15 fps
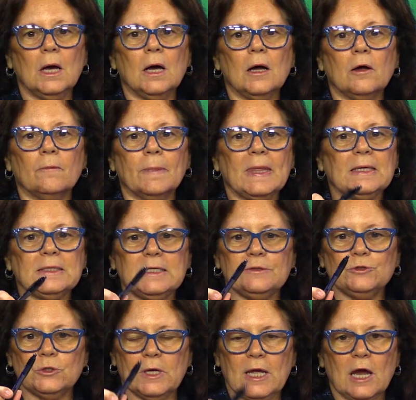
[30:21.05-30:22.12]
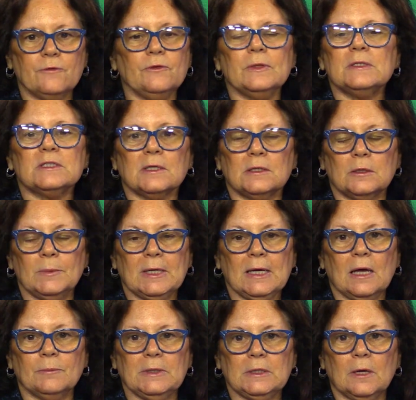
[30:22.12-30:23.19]
Um, it gives you everything that's going to be
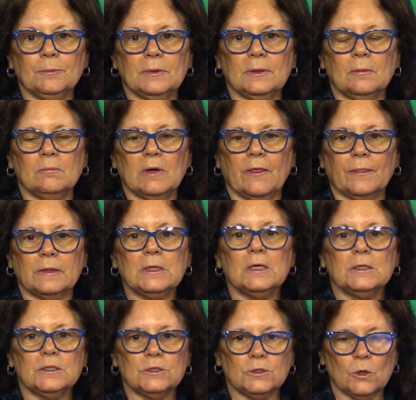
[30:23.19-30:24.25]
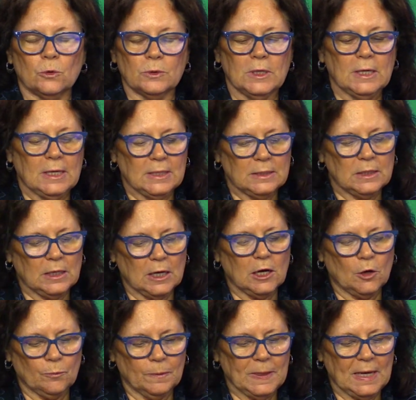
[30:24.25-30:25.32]
coming up in the month. So
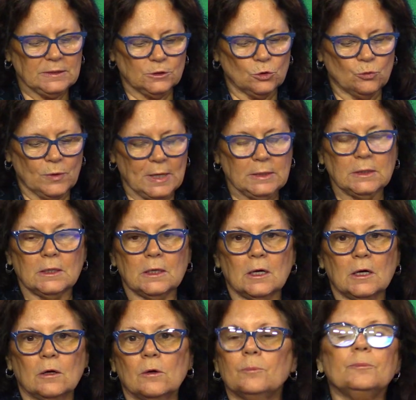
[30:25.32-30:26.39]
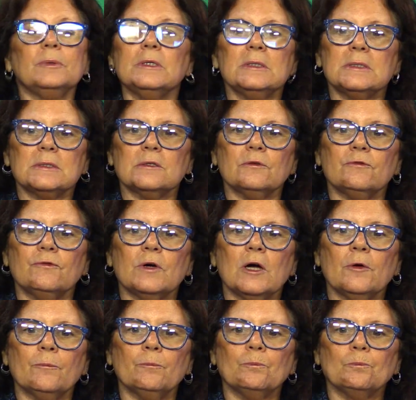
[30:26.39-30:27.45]
um, that's a great uh, piece of
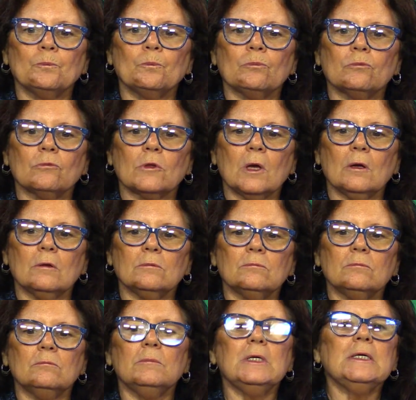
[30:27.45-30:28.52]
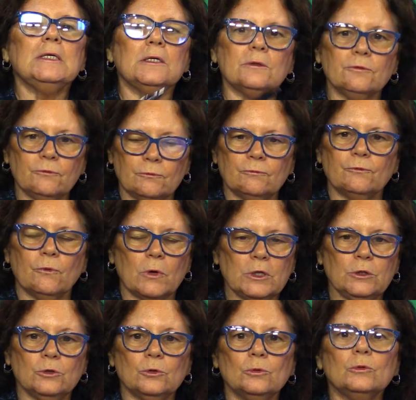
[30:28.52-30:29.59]
um, media for
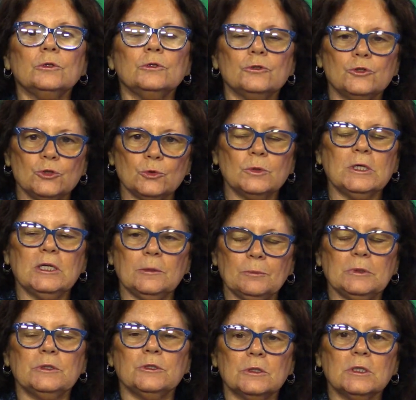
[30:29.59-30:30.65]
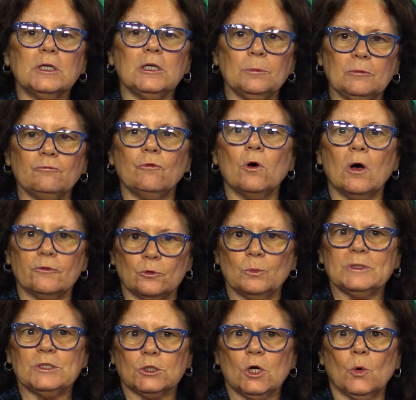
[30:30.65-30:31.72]
you to keep in, keep involved in
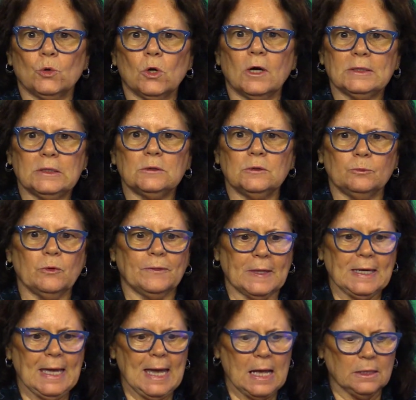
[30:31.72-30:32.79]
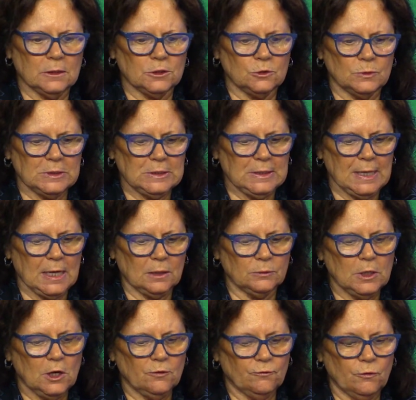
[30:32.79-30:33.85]
what's going on with the calendar in town
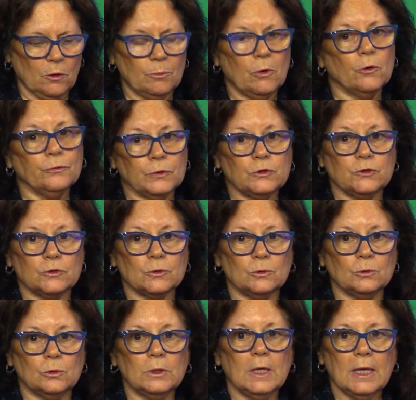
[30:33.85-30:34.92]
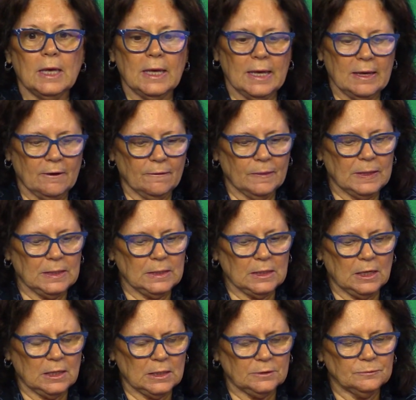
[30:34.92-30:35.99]
for both the school and the,
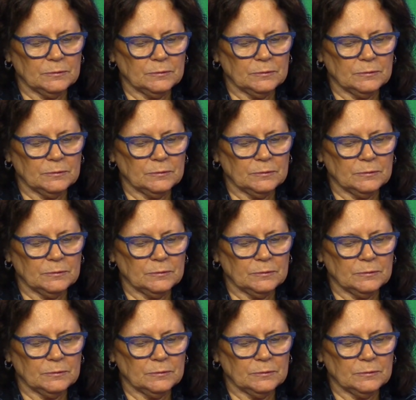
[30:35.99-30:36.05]
uh,